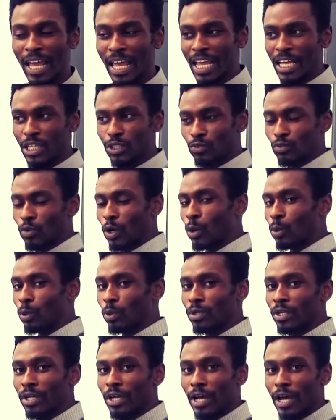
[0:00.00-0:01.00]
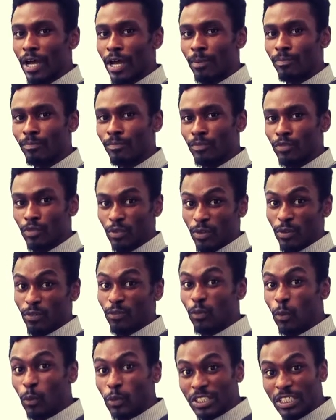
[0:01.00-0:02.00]
his role during the
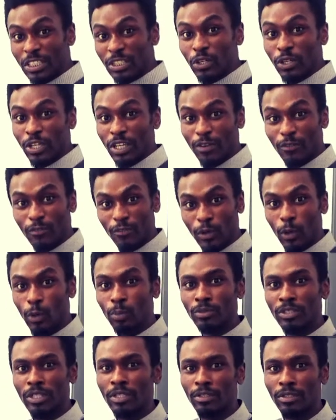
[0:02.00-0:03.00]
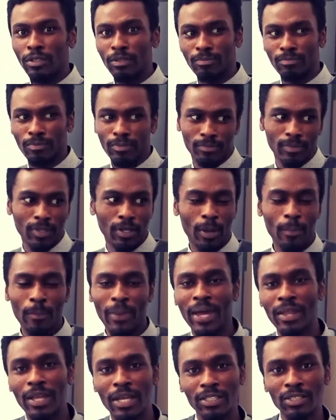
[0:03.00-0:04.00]
40s looking at films and
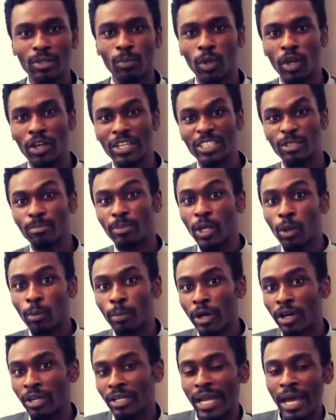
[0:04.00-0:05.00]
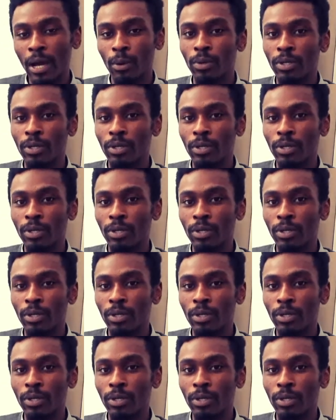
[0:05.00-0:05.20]
compare that to someone like Spielberg now.